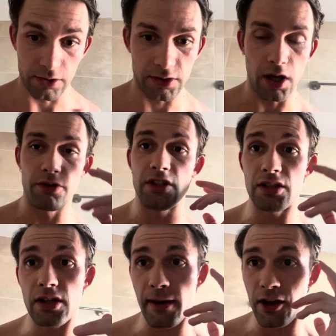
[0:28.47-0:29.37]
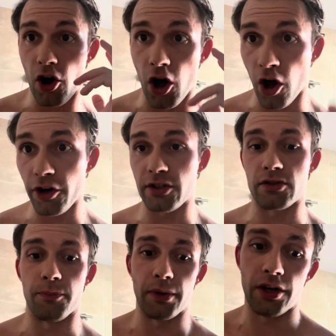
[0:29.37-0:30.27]
So this is my
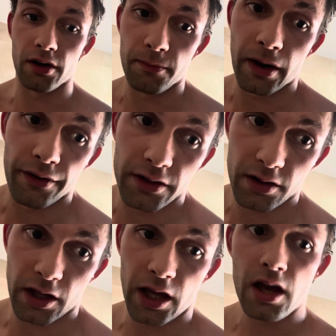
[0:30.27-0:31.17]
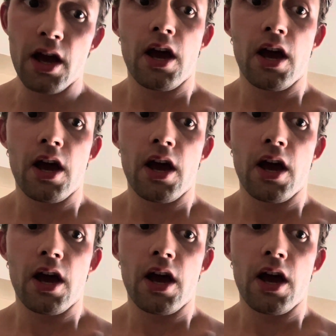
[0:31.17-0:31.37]
honest opinion about it, okay?